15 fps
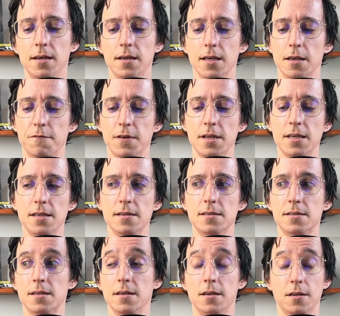If it
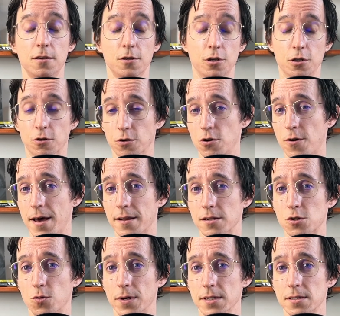is, you don't know how to
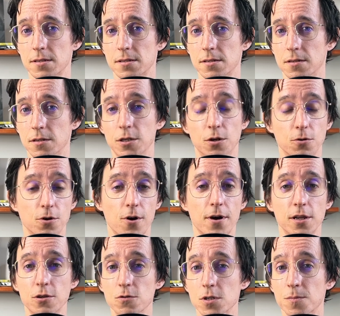twist, you don't know how to
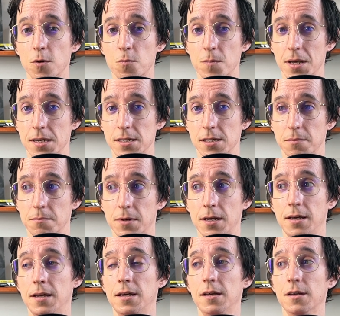use momentum,
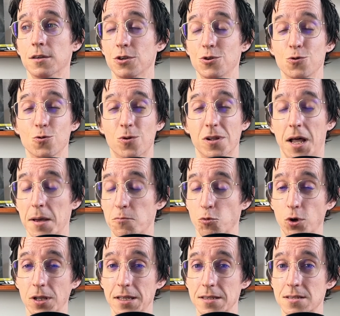you climb
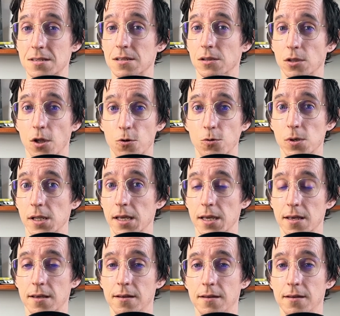really slowly,